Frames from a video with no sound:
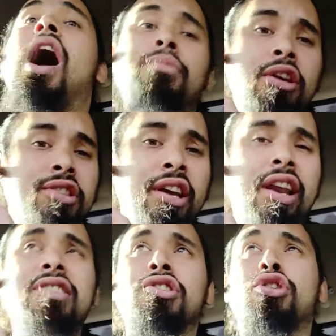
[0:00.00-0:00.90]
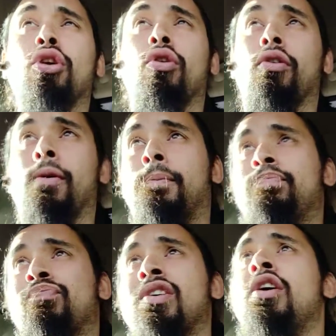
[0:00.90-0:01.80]
I'm using it as a tool.
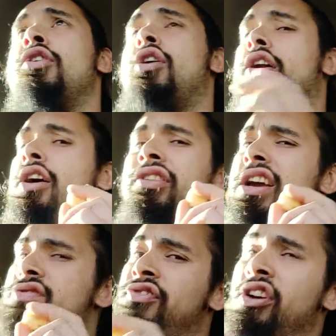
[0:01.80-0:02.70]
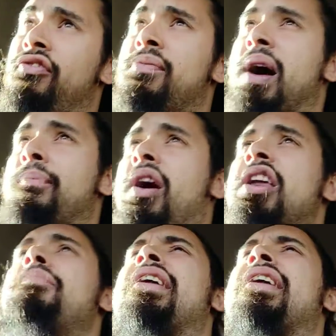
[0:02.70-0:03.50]
Not only as fuel for my body,